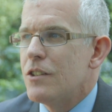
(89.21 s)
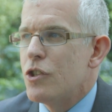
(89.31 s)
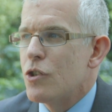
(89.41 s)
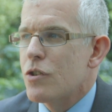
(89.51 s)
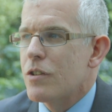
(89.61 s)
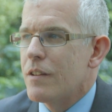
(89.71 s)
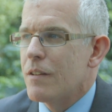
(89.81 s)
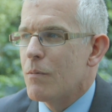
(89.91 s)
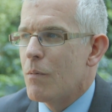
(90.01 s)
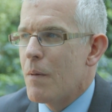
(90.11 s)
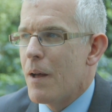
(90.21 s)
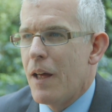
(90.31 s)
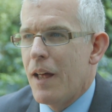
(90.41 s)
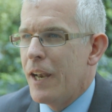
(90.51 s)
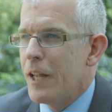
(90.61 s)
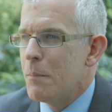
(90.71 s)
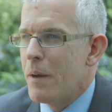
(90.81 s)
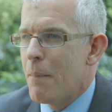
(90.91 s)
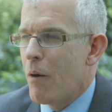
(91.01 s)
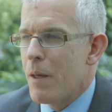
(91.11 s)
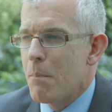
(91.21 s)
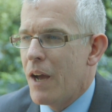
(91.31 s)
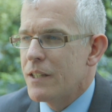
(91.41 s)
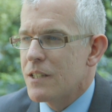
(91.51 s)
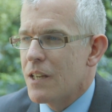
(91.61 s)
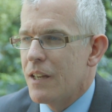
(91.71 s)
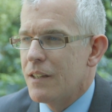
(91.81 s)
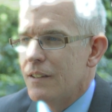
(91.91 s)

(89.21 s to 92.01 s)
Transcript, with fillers: just a little bit about their mindset.